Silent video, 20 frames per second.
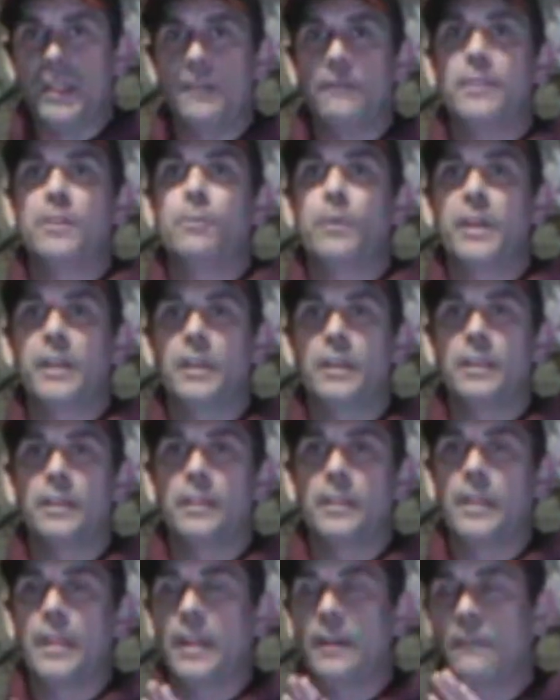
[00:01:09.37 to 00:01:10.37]

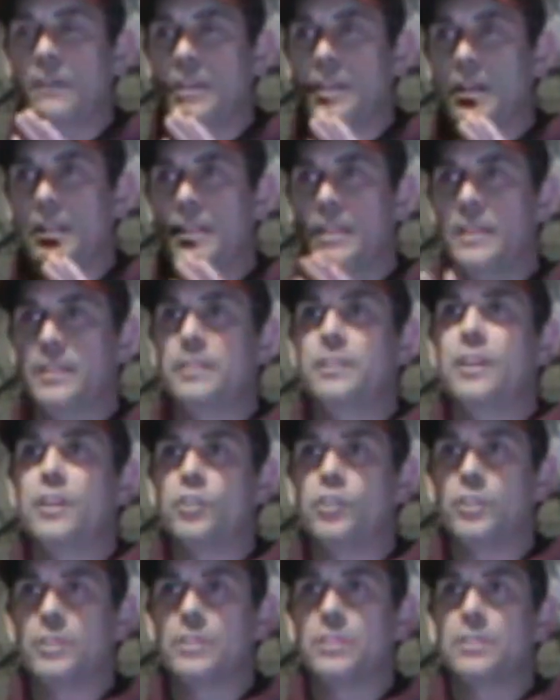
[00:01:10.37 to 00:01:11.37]
everywhere, every kind of
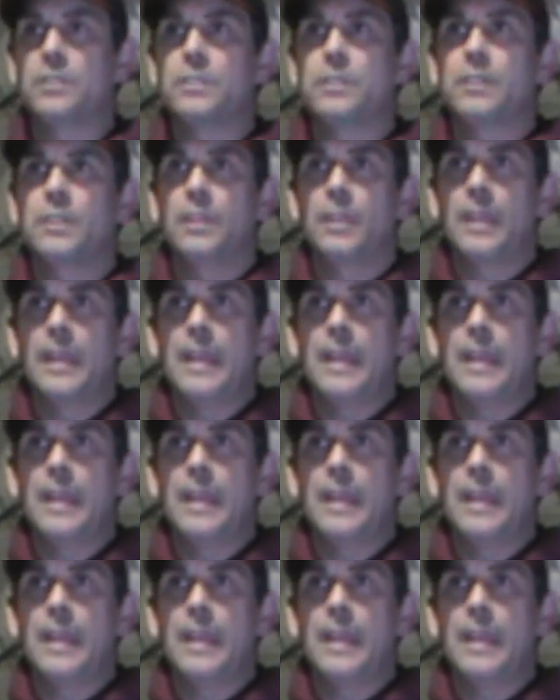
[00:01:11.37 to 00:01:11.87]
conditions.